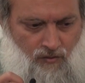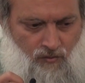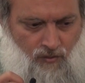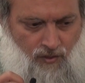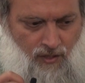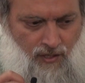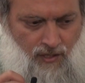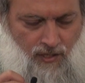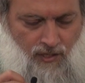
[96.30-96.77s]

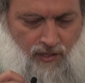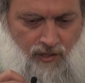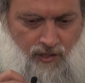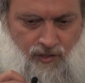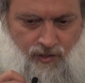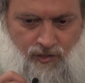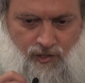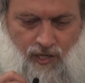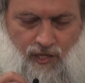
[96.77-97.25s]
Walid,
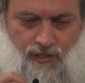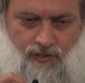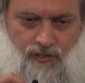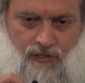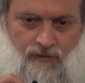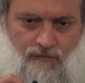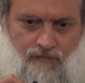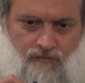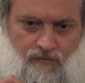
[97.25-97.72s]
his
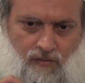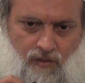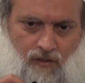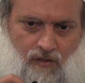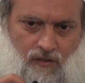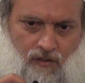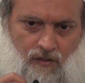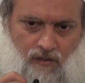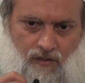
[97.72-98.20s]
cousin,
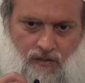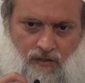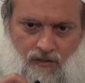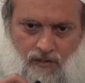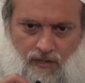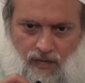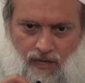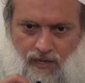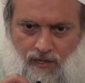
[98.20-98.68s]

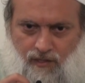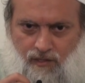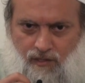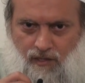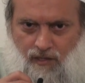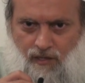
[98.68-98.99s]
that